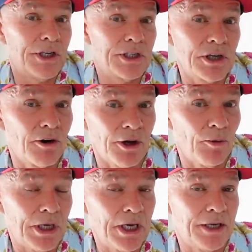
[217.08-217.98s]
historic
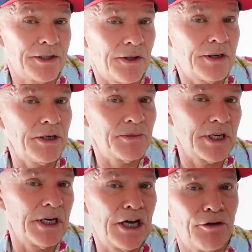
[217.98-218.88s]
weekend is that the teams
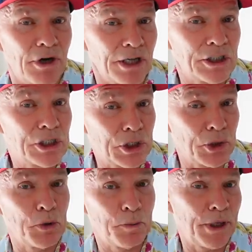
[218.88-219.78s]
can now run
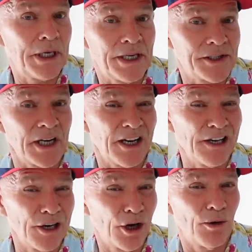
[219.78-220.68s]
two psi
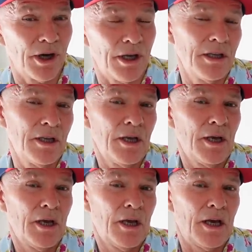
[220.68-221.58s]
lower
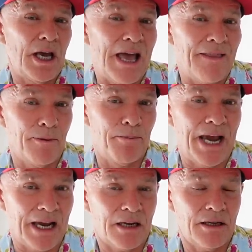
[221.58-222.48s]
at the
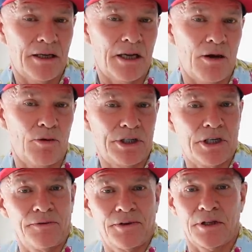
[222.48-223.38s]
back. Which
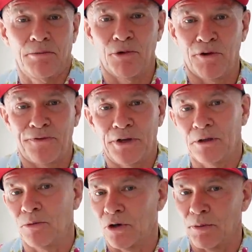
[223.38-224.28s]
gives them more feel,
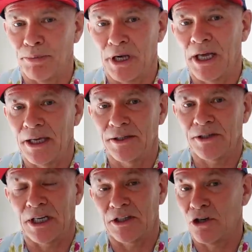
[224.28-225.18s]
more compliance.
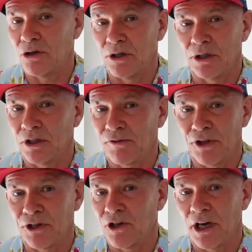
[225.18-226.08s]
That's good news for
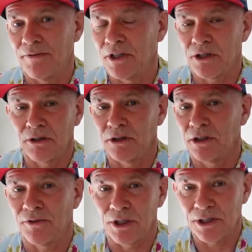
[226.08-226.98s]
the drivers, good
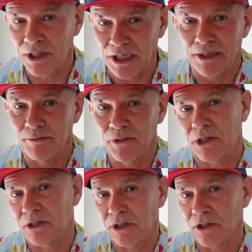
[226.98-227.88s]
news for the teams. The
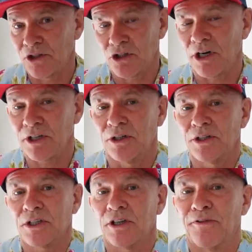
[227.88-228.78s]
construction
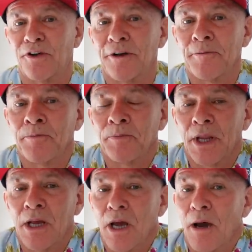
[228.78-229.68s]
is stiffer
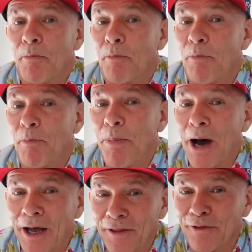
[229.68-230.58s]

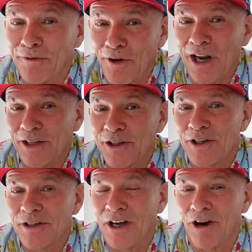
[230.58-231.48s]
but the
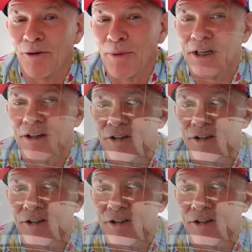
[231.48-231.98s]
fronts are remaining the